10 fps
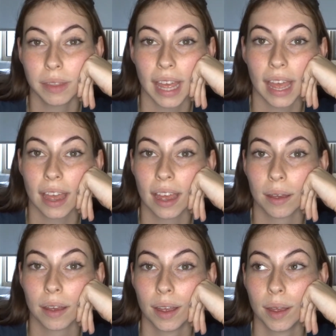They're
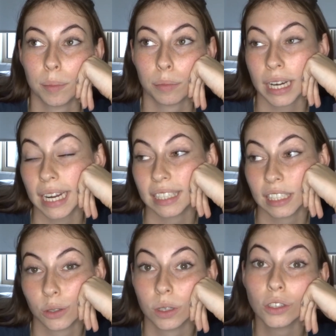pretty easy
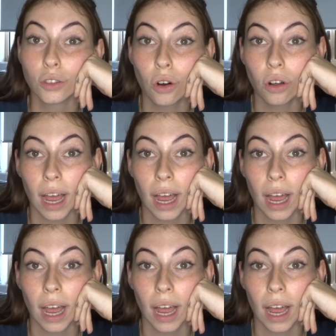to install.